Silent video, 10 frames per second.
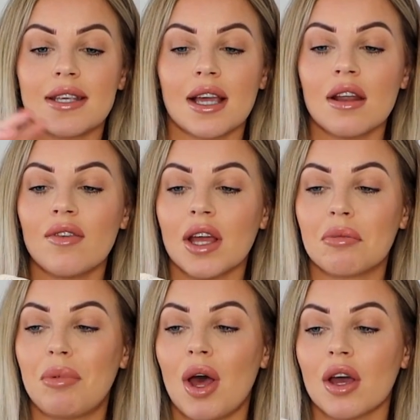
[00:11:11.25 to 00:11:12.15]
They're kind of like
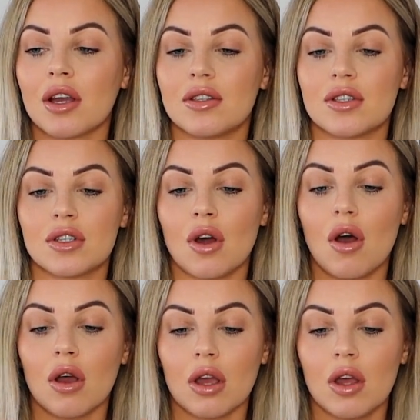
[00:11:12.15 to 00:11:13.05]
a
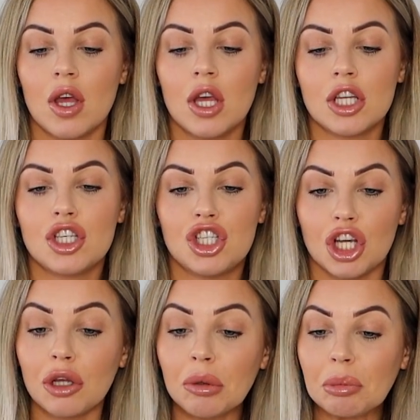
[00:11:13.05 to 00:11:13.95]
Birkenstock
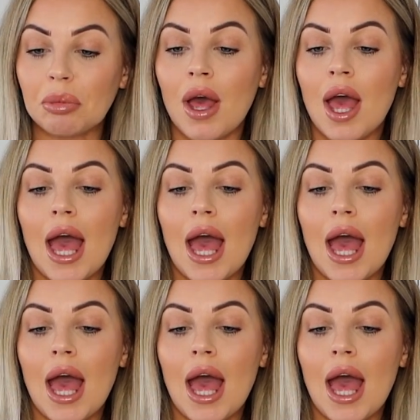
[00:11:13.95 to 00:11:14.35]
dupe,